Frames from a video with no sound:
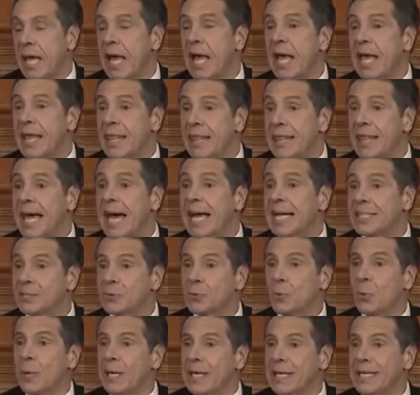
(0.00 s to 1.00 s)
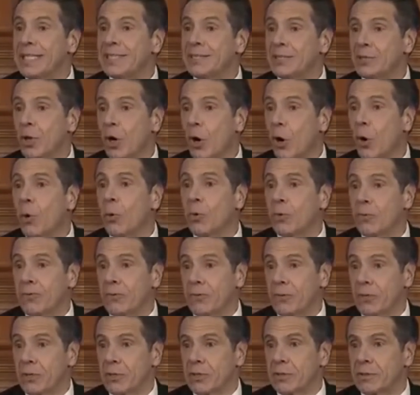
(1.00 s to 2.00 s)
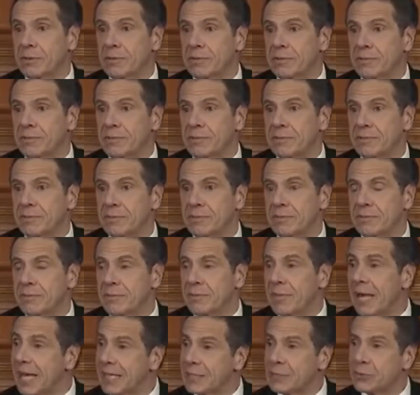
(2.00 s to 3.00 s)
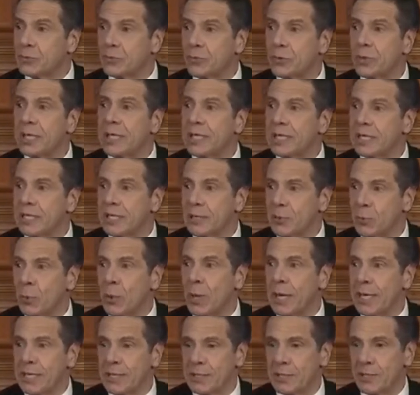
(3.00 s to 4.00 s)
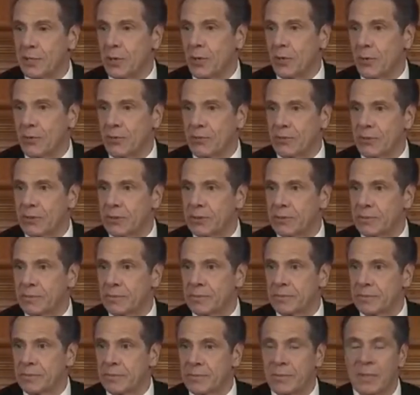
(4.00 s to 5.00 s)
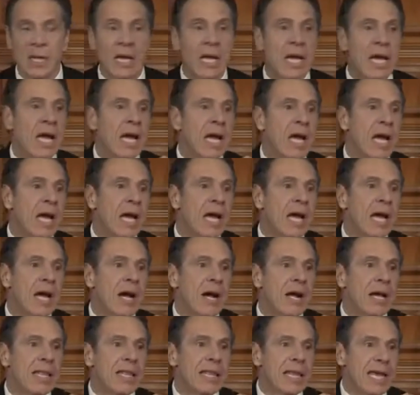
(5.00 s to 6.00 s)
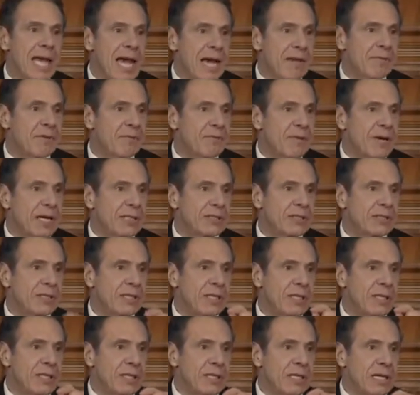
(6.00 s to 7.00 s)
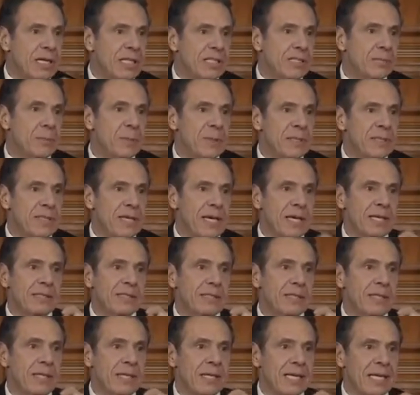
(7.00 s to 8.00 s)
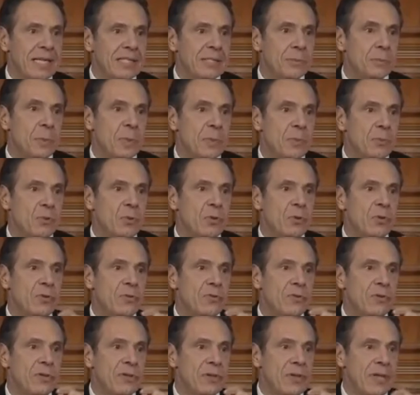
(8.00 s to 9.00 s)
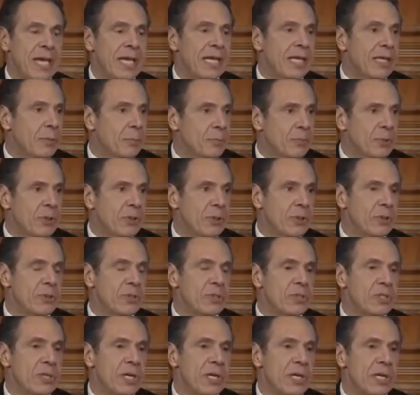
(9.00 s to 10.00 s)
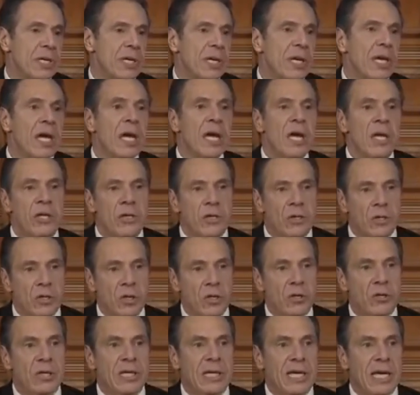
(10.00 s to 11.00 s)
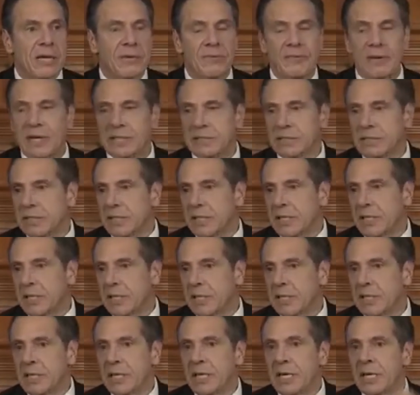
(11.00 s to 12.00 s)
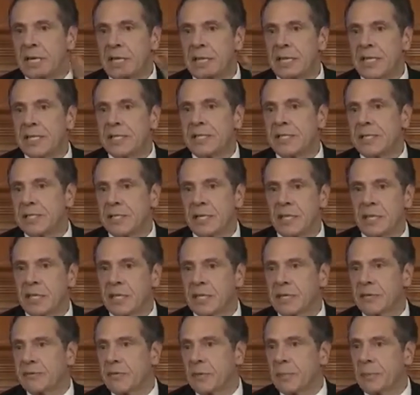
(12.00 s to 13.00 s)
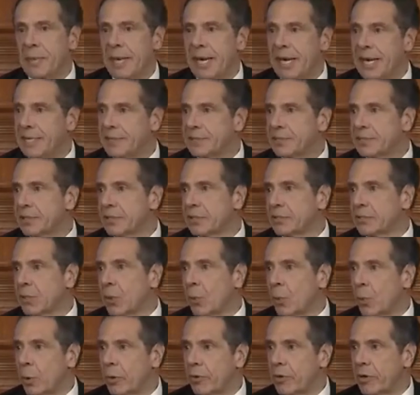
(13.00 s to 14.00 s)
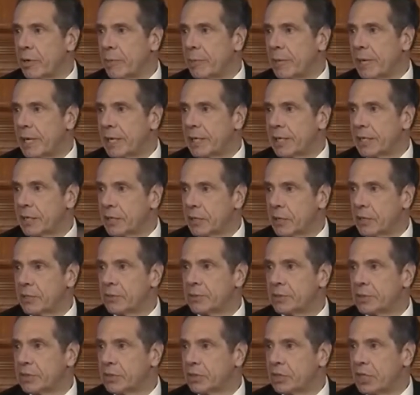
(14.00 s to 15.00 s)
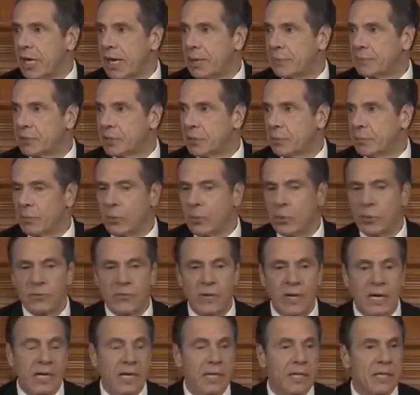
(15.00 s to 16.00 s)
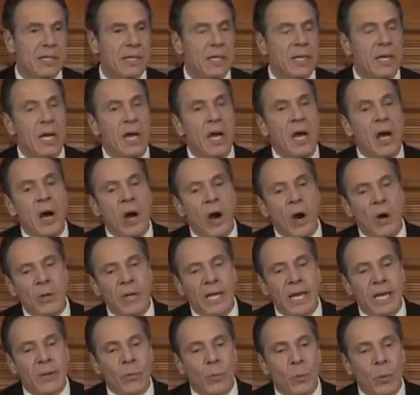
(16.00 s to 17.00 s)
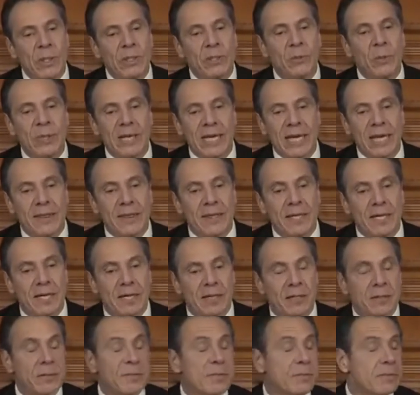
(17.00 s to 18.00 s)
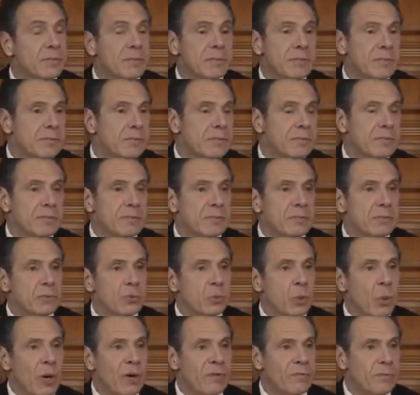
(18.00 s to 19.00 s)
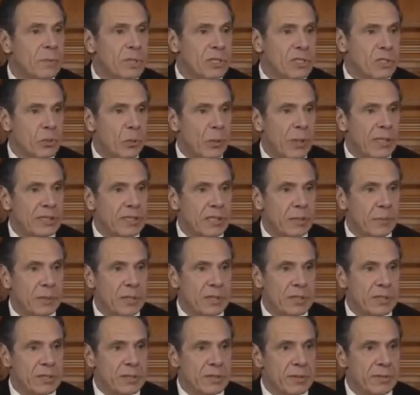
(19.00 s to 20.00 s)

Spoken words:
That's when it's over. That's really when it's over. They have a vaccine, it's been tested, it's been proven, they can produce it, you're going to get a vaccine, this is a thing of the past, don't worry about it, close the chapter, move on. Okay, when do we get there? 12 months to 18 months.